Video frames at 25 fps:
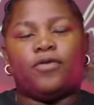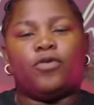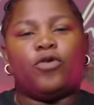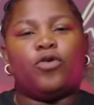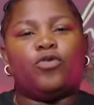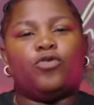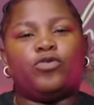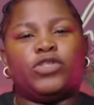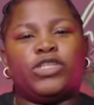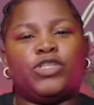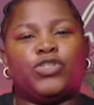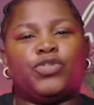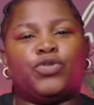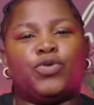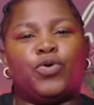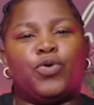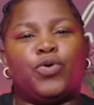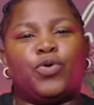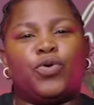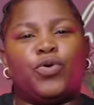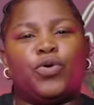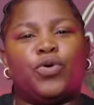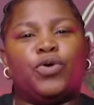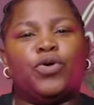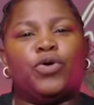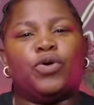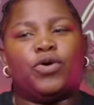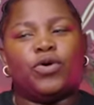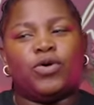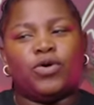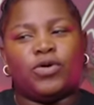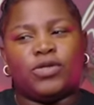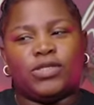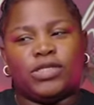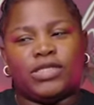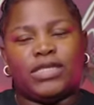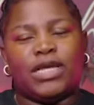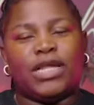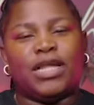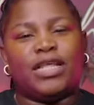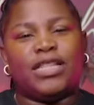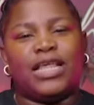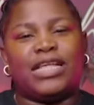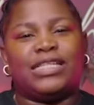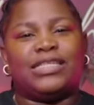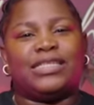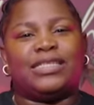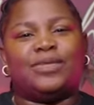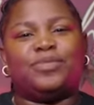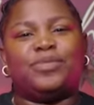Konusis Togo. Tell her
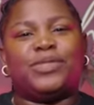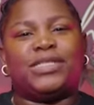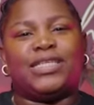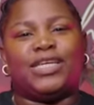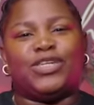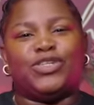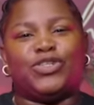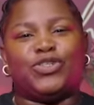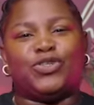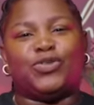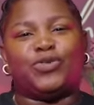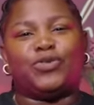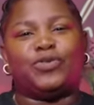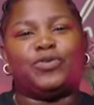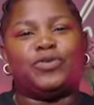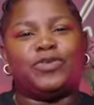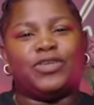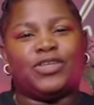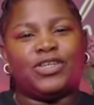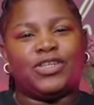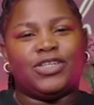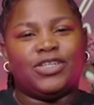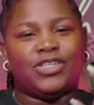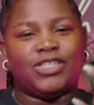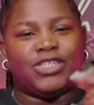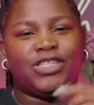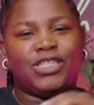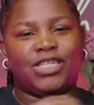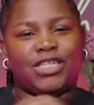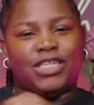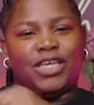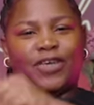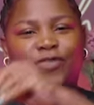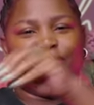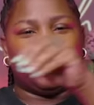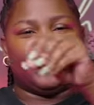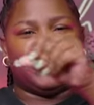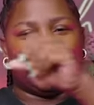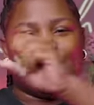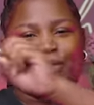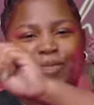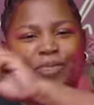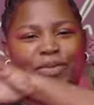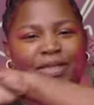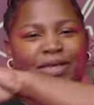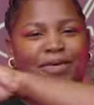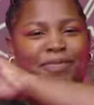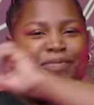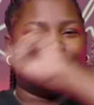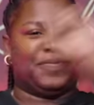that Sim sent you. She'll give you
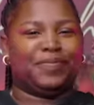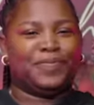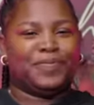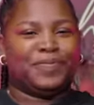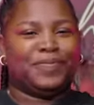something.